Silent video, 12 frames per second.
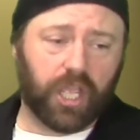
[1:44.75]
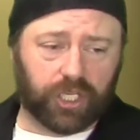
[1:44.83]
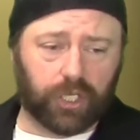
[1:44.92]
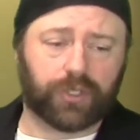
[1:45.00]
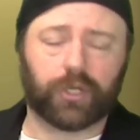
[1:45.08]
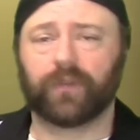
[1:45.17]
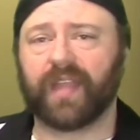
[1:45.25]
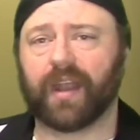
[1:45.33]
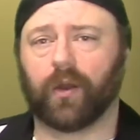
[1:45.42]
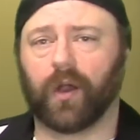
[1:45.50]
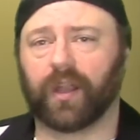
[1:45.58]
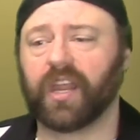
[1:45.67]
you turn that
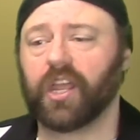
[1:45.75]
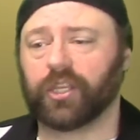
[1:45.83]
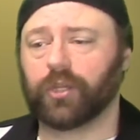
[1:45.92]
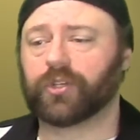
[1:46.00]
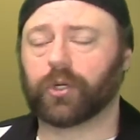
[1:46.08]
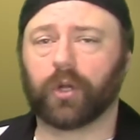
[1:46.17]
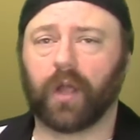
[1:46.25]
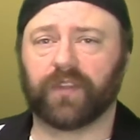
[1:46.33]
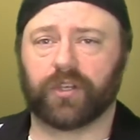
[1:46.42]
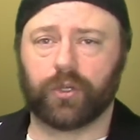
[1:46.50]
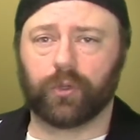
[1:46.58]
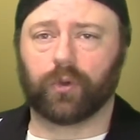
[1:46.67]
on, you turn on
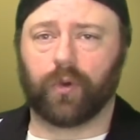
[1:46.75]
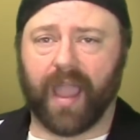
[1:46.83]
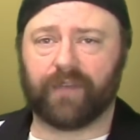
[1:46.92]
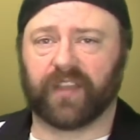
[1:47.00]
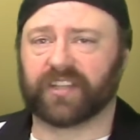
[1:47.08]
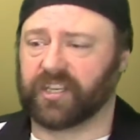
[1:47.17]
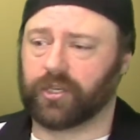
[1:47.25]
the new graphics,